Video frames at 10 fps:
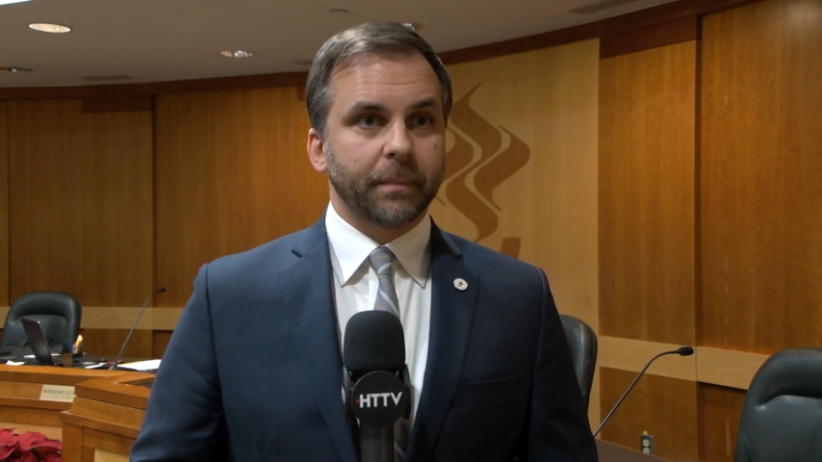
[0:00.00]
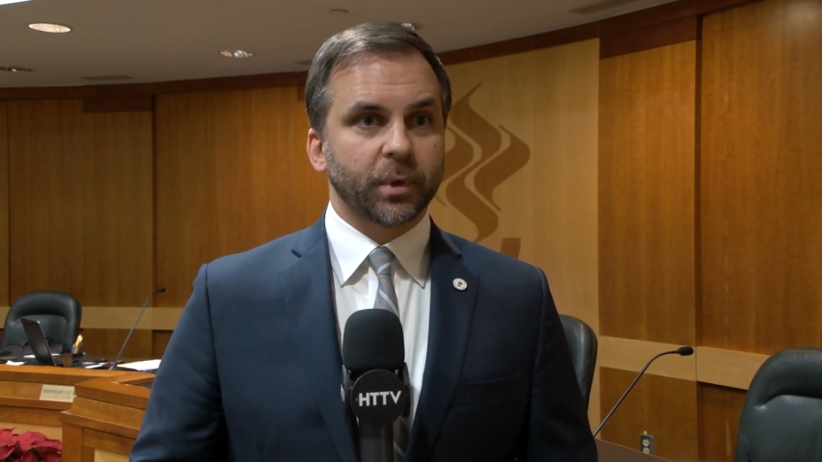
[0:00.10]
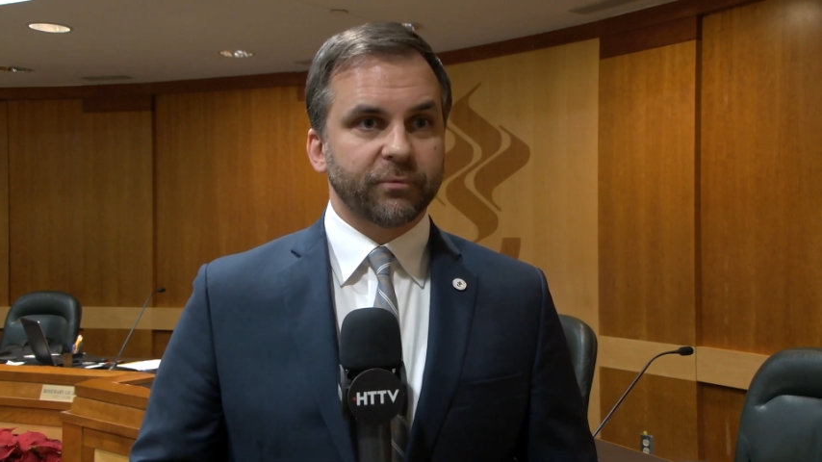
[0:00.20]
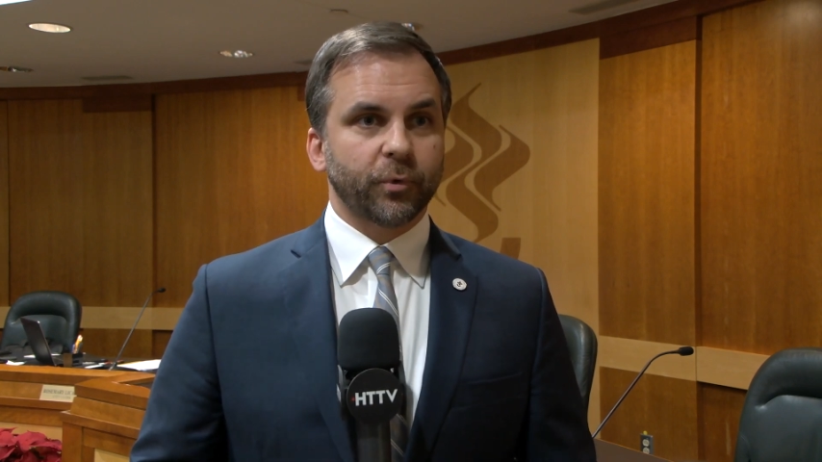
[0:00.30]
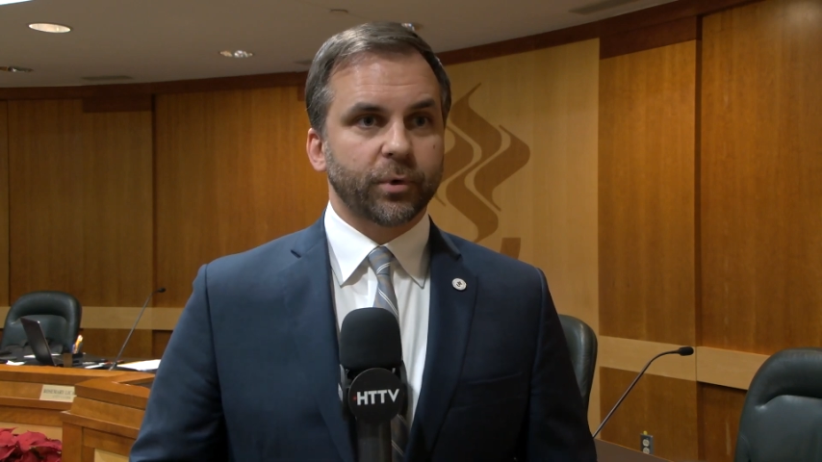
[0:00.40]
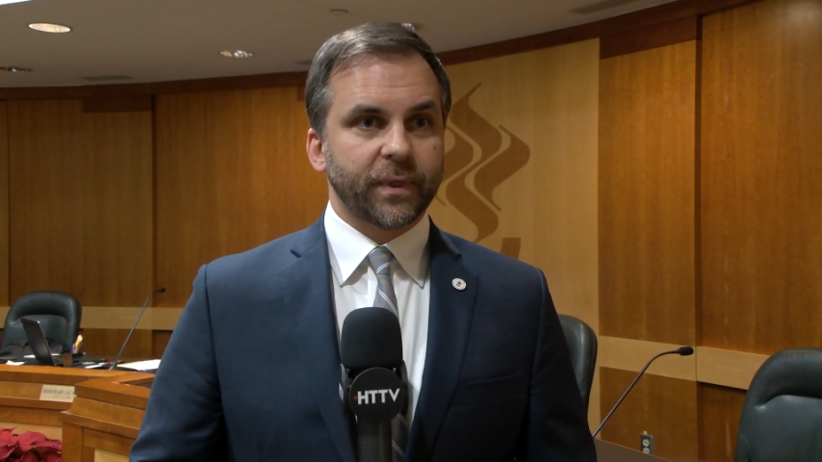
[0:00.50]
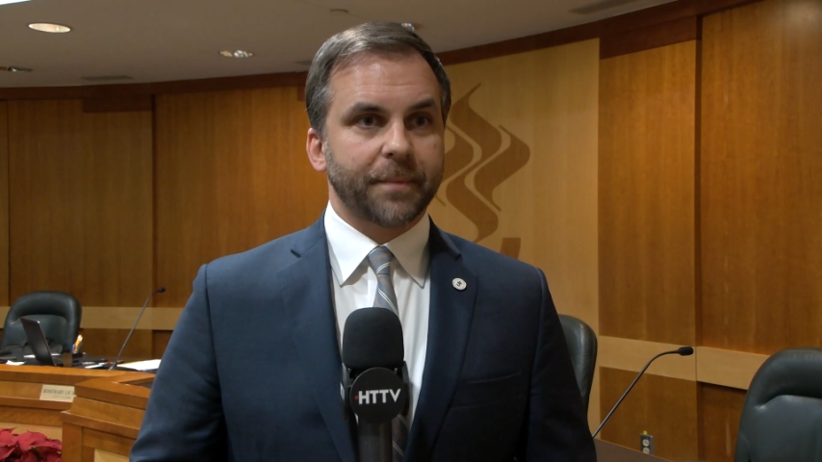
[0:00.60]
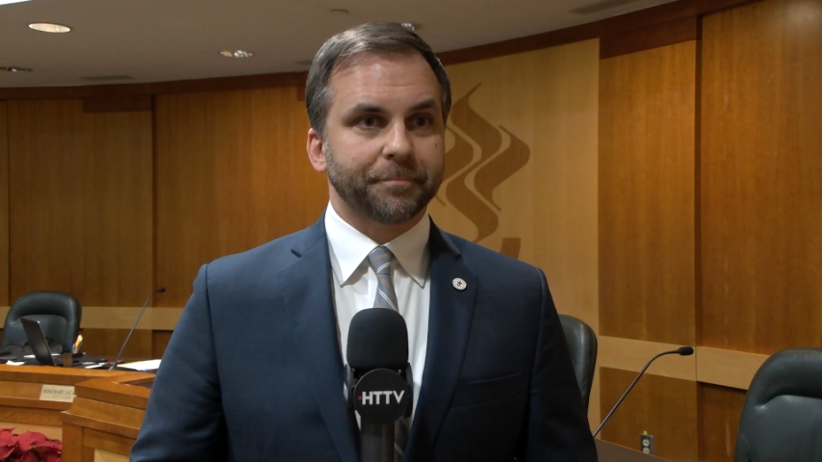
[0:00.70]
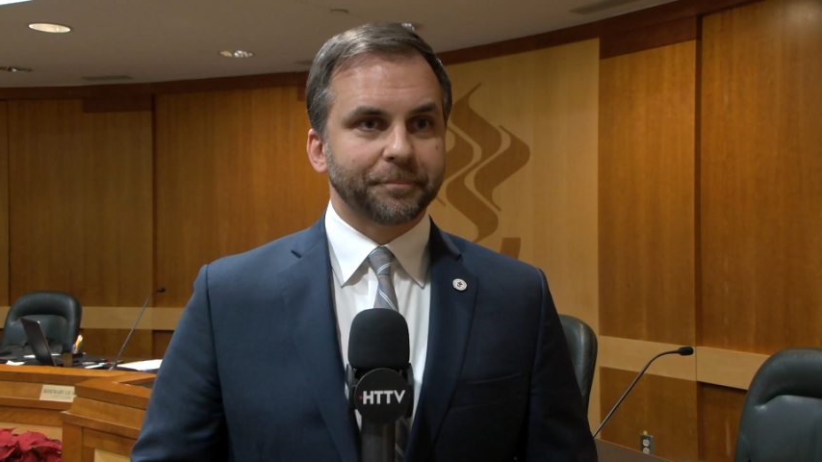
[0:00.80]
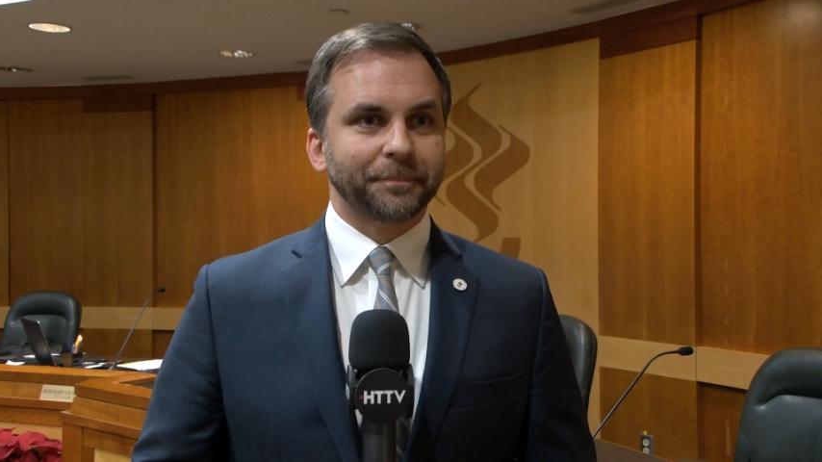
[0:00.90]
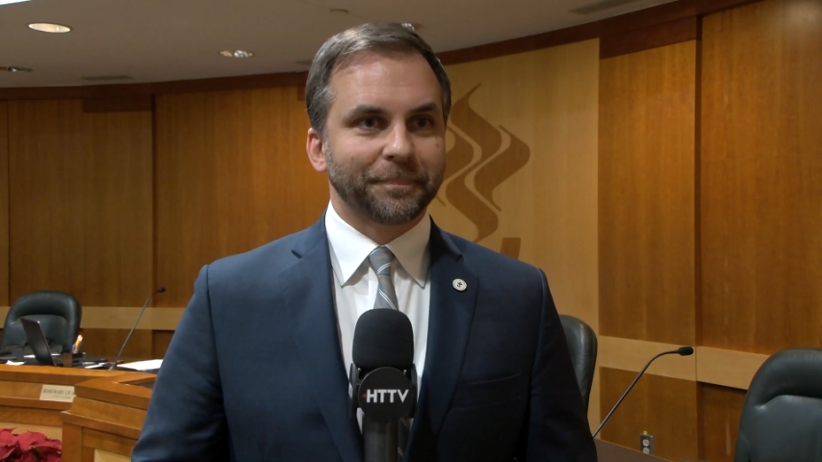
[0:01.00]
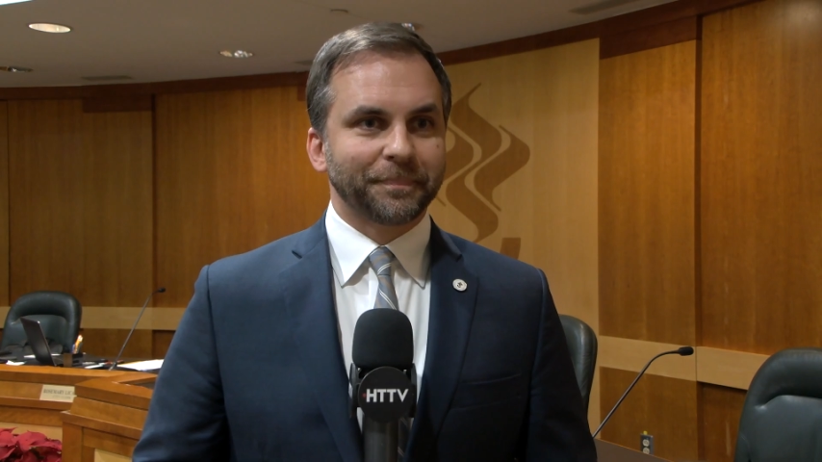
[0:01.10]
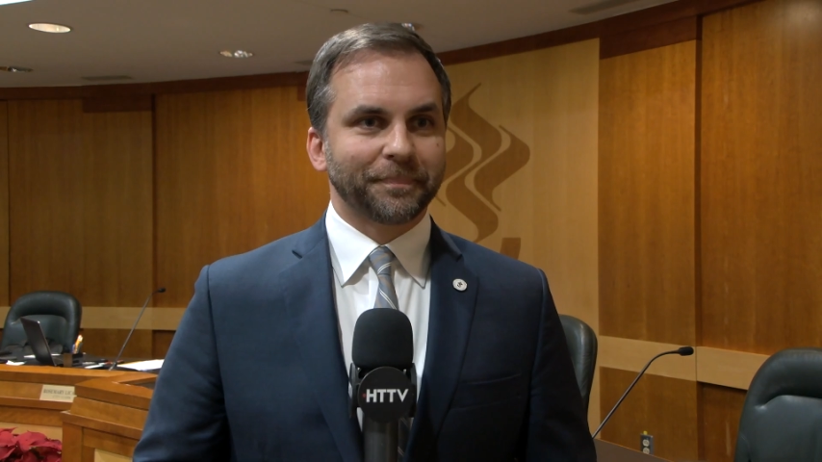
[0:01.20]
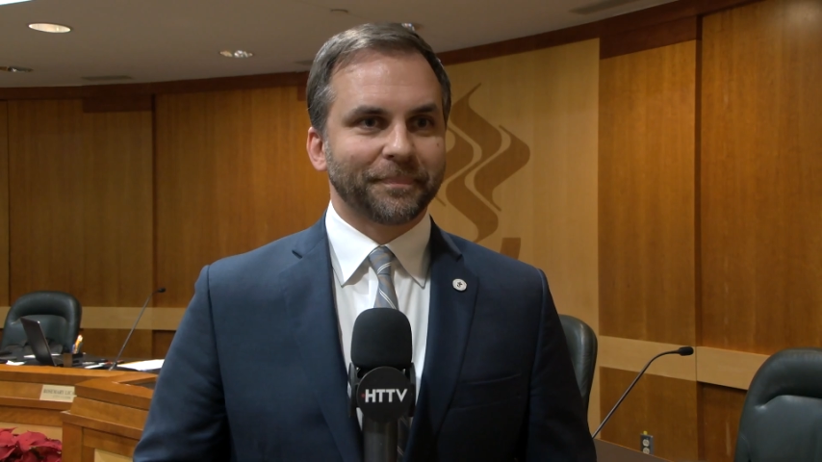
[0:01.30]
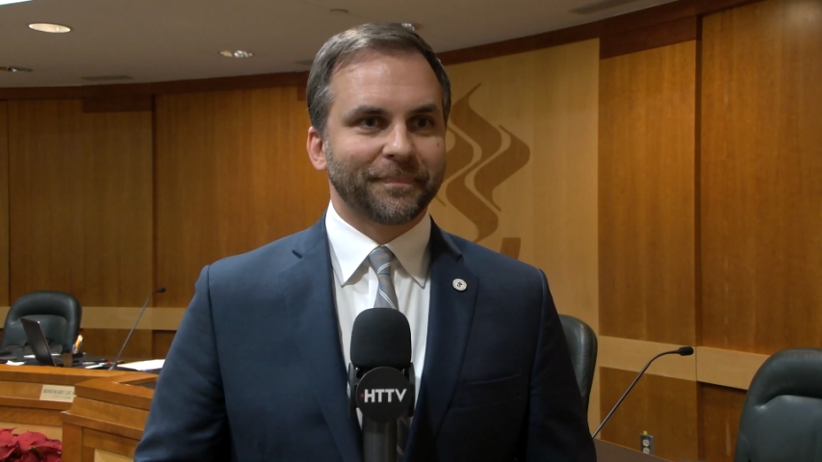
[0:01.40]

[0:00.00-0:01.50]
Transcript: I'm looking forward to that. Okay.